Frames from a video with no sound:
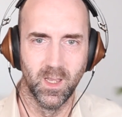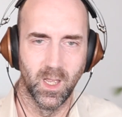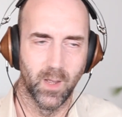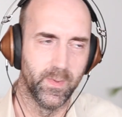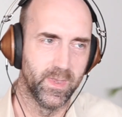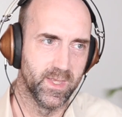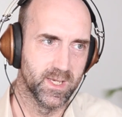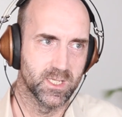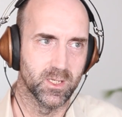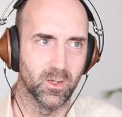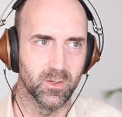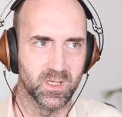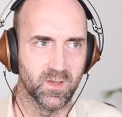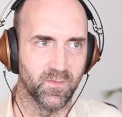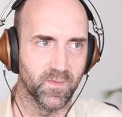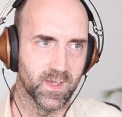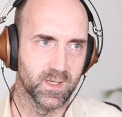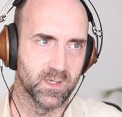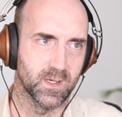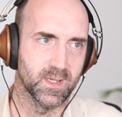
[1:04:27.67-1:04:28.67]
I mean, the snotty
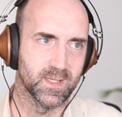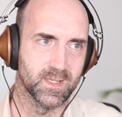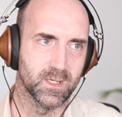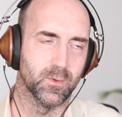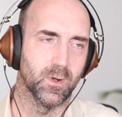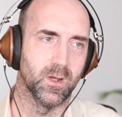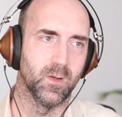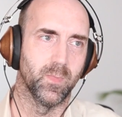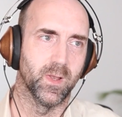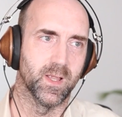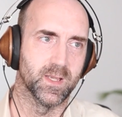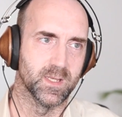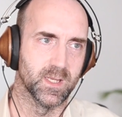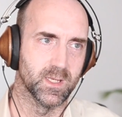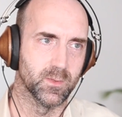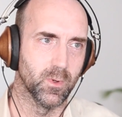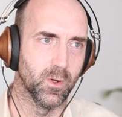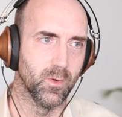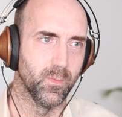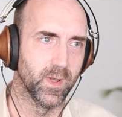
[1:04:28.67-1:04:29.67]
phase, I guess, is quite unpleasant as
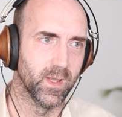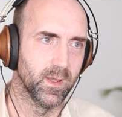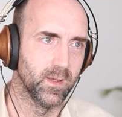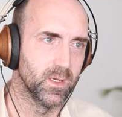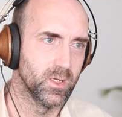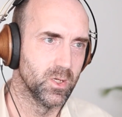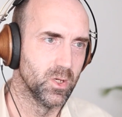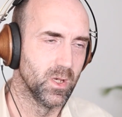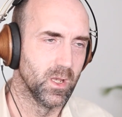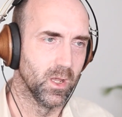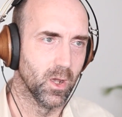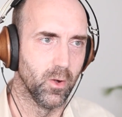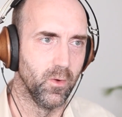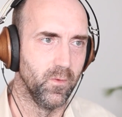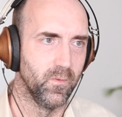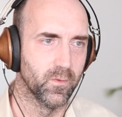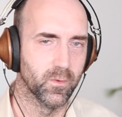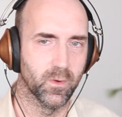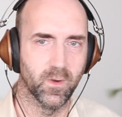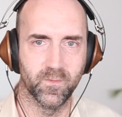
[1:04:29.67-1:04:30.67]
well, but it's usually
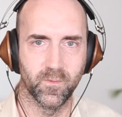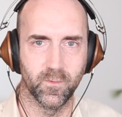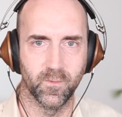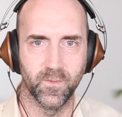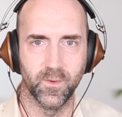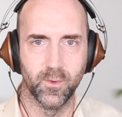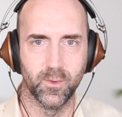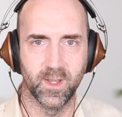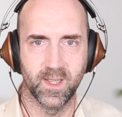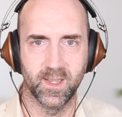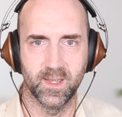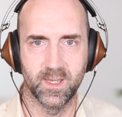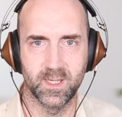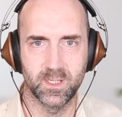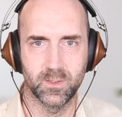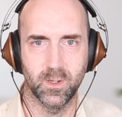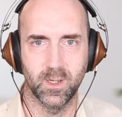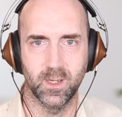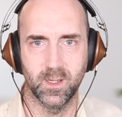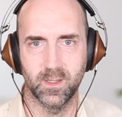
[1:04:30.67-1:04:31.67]
over after a few days,
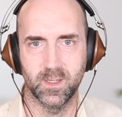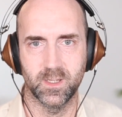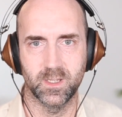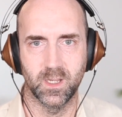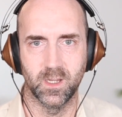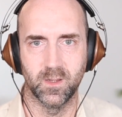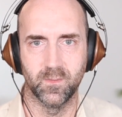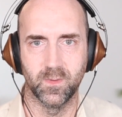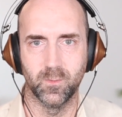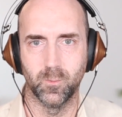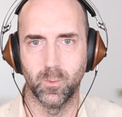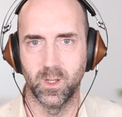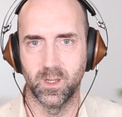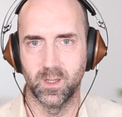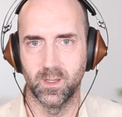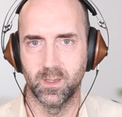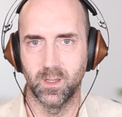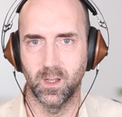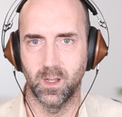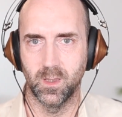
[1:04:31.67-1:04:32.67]
right? That's kind of one
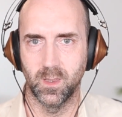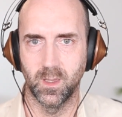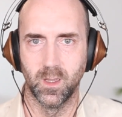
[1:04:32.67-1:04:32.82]
and done.